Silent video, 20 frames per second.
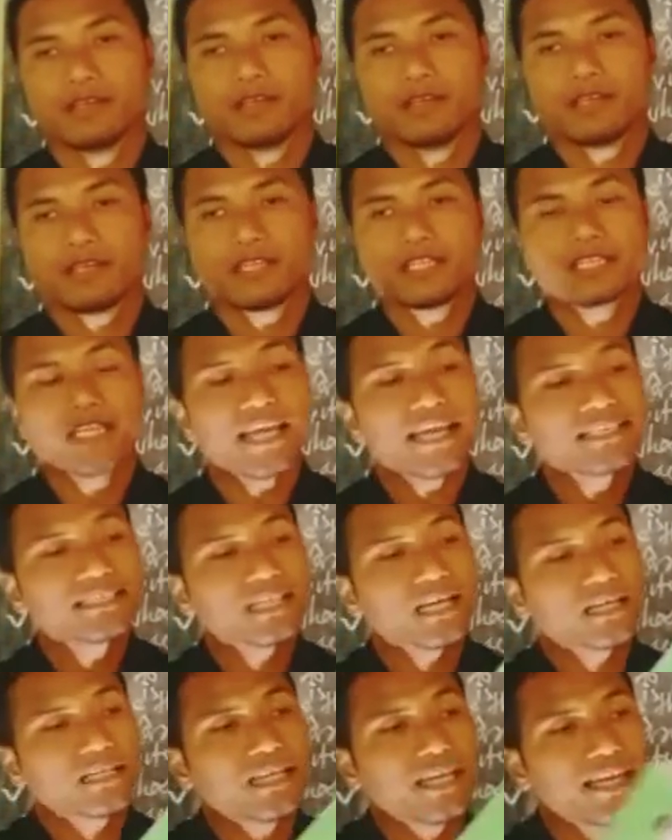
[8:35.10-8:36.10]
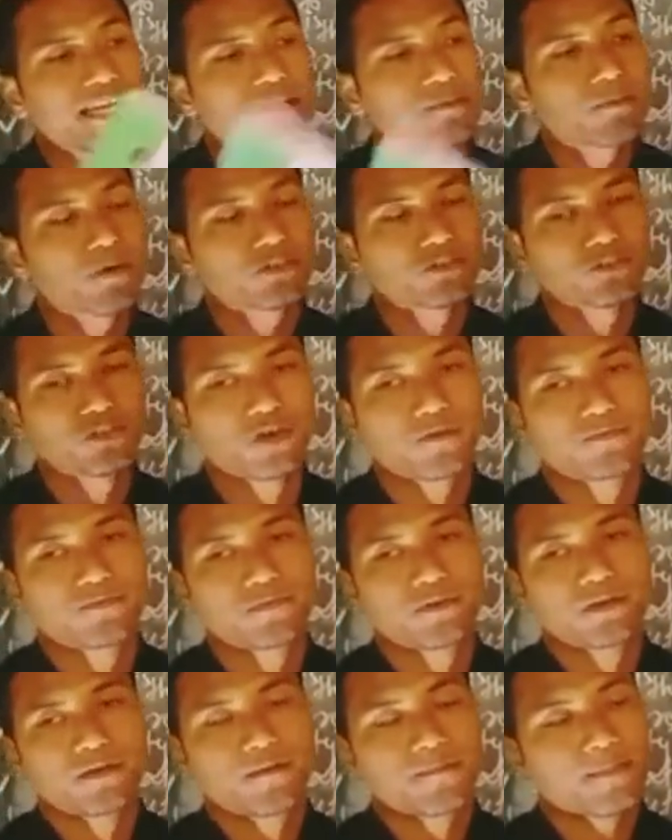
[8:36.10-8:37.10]
He had a portion of
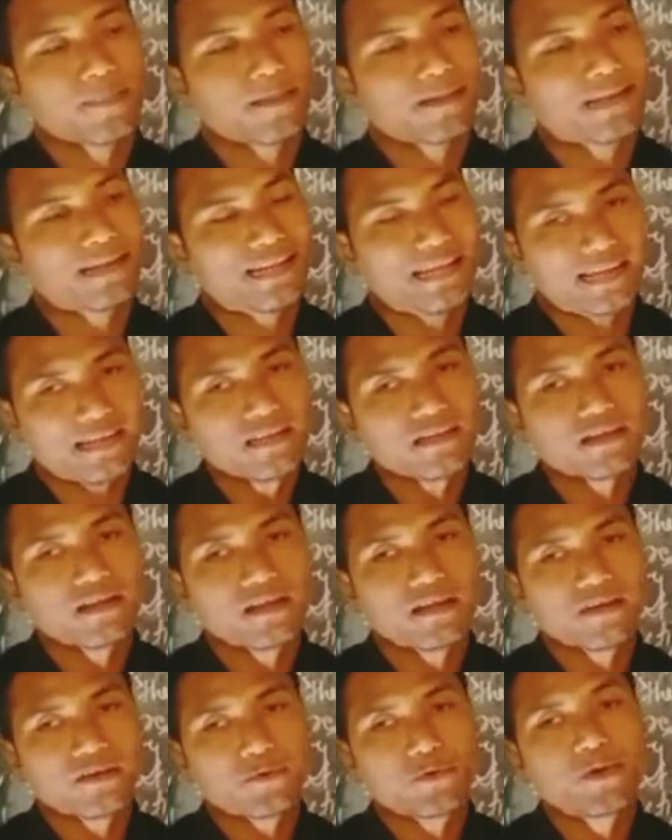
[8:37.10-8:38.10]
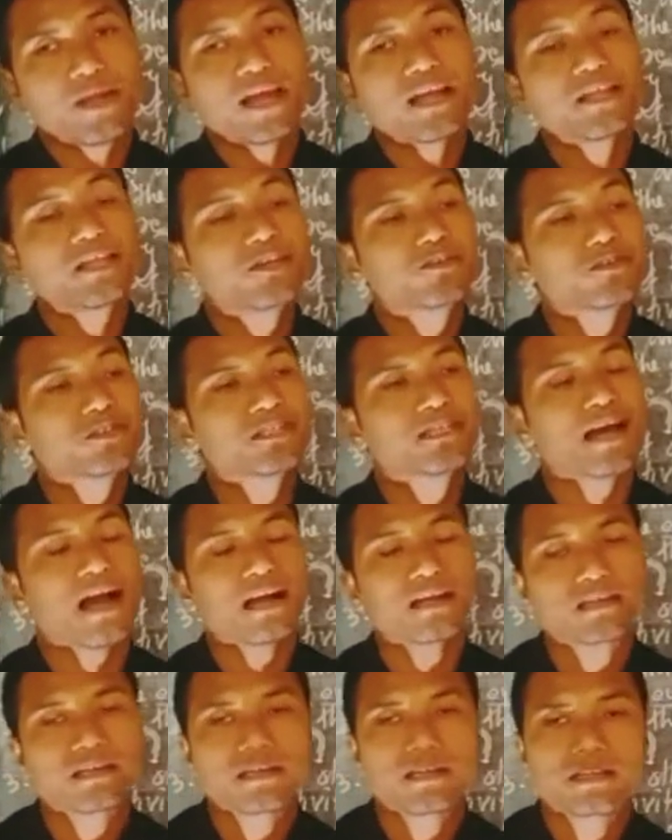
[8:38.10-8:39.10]
land where he could
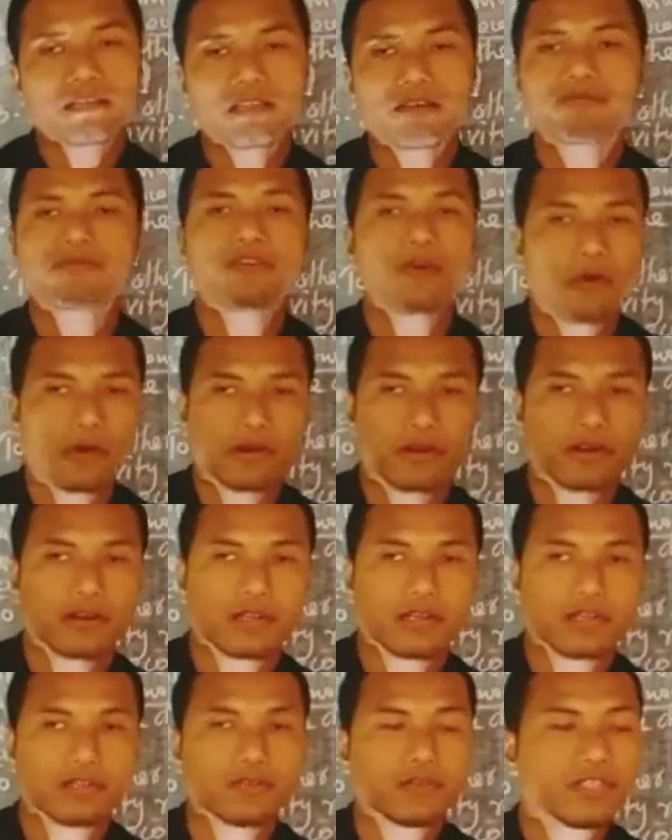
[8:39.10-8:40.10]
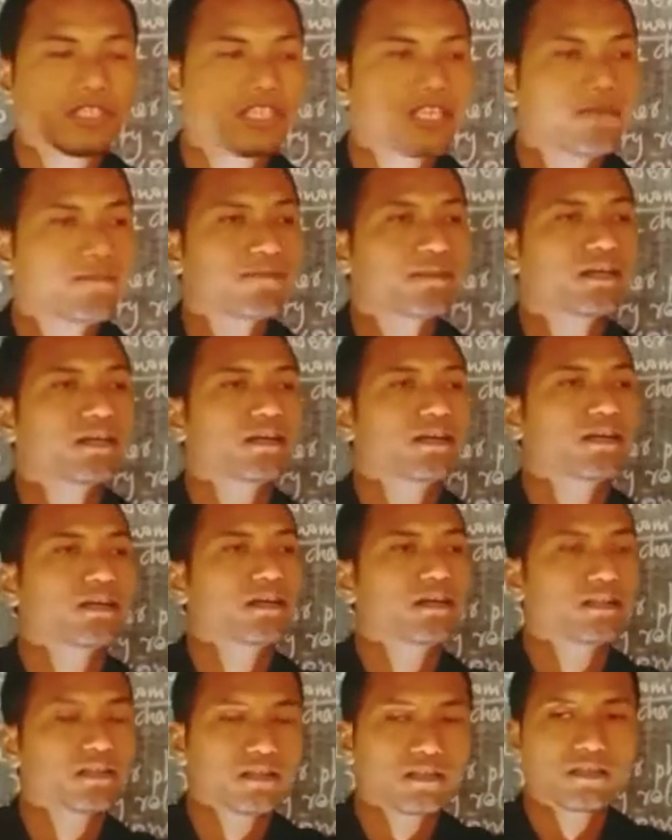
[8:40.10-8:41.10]
duck the pond to keep
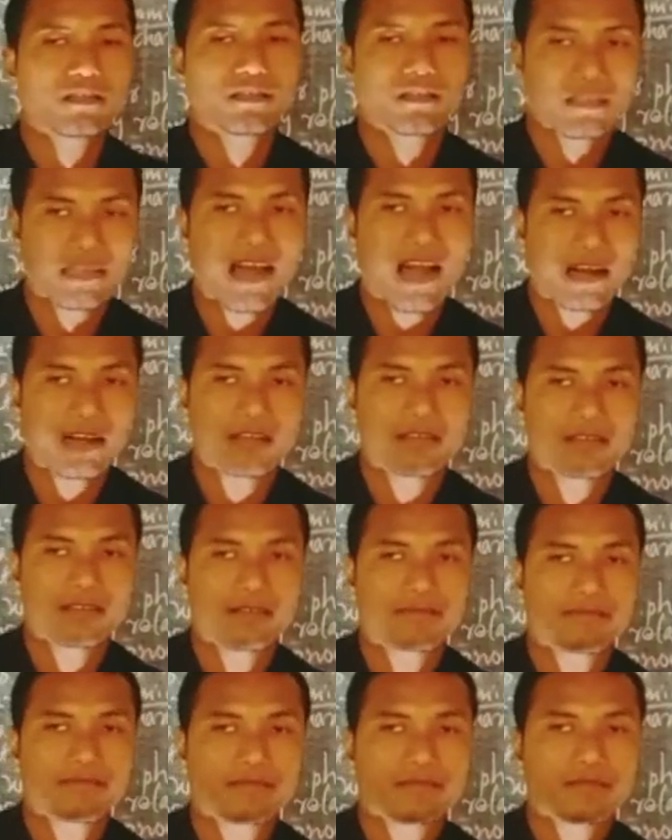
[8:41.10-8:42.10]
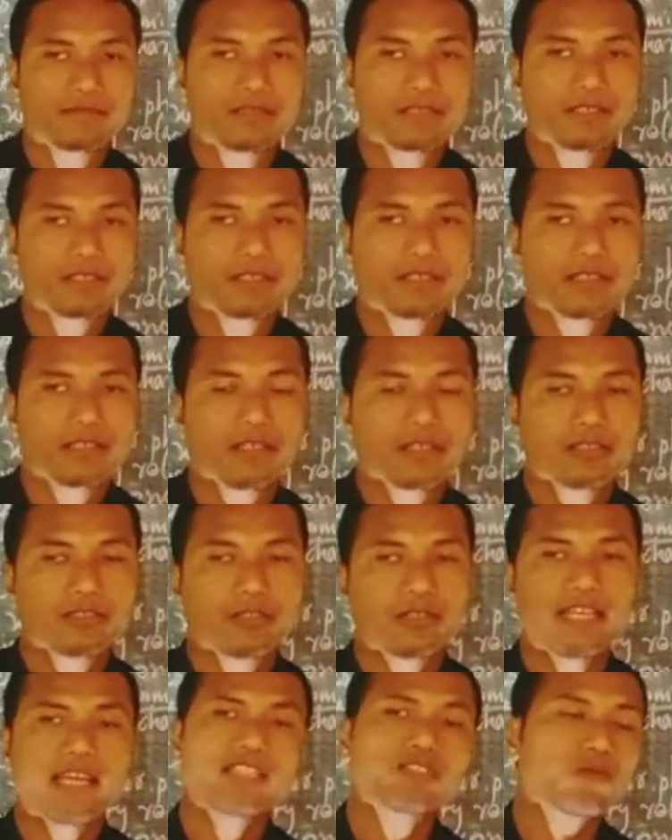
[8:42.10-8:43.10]
the duck.
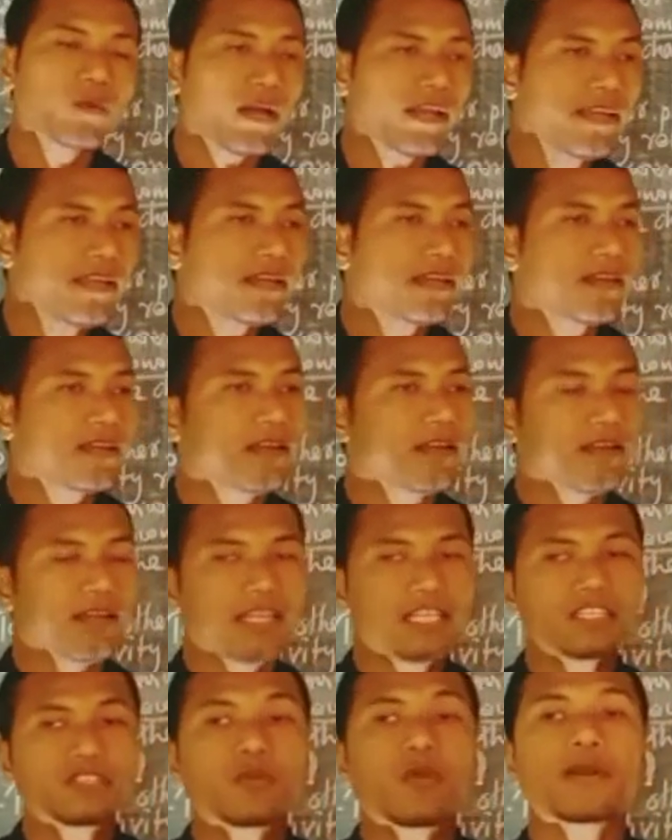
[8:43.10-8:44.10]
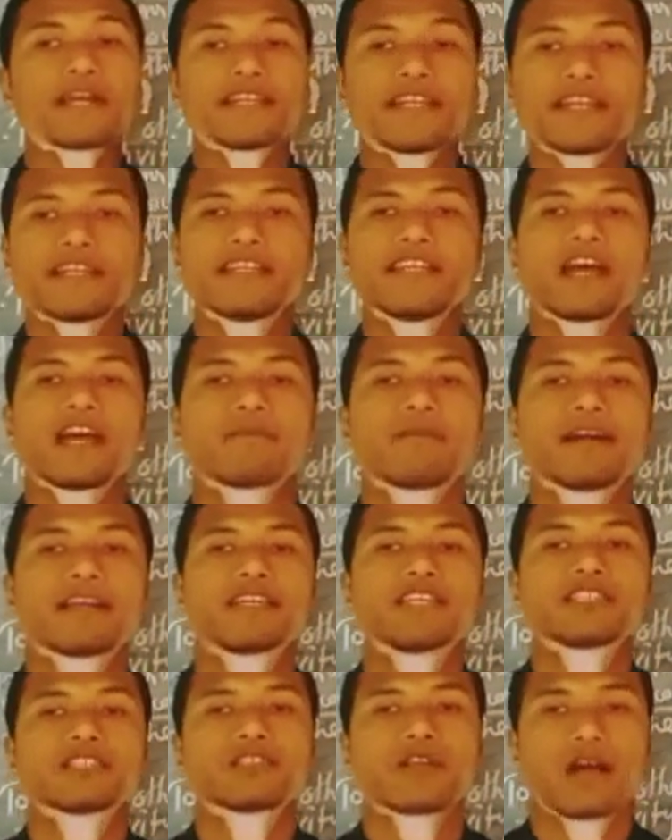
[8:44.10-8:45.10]
So that's why it is located nearby
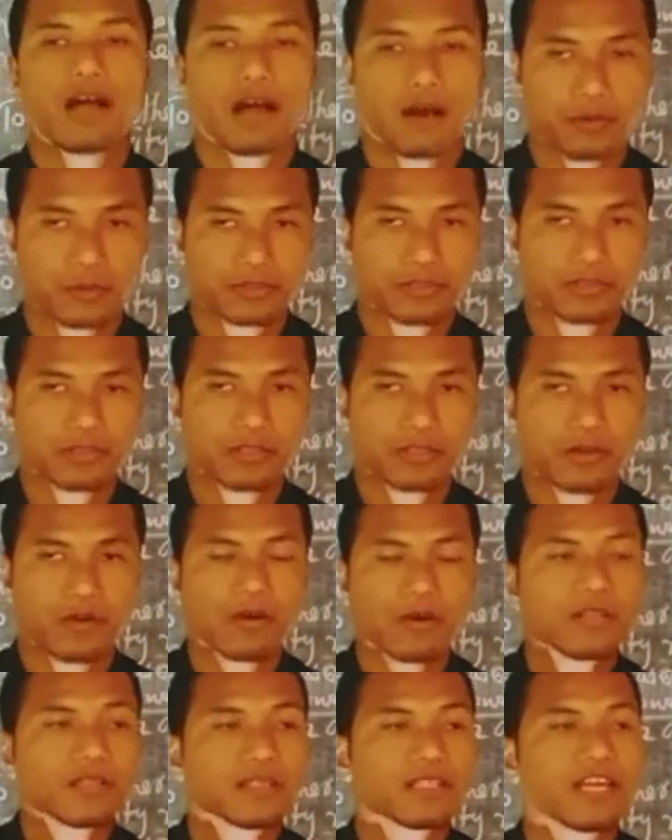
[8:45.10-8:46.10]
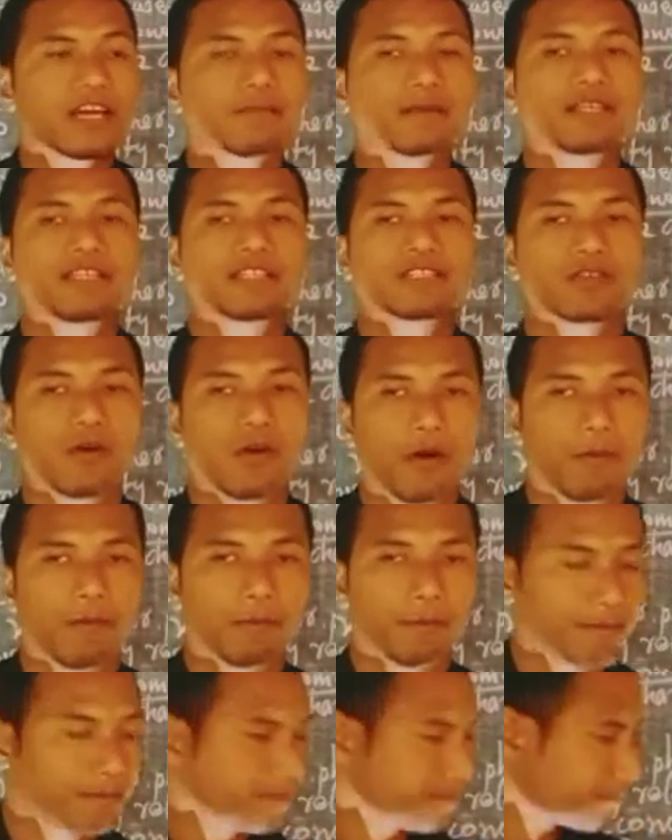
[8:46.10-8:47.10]
his house or nearby his
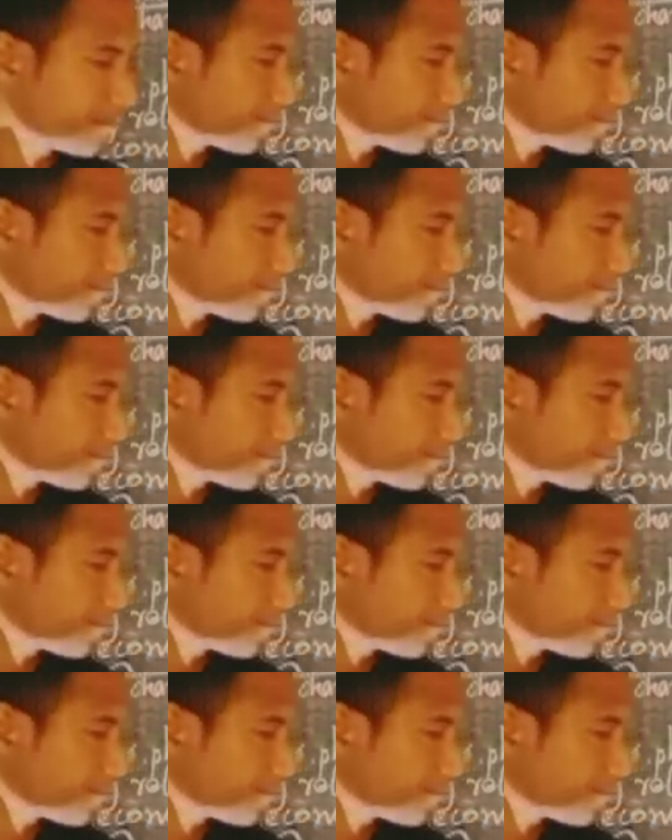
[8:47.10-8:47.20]
home.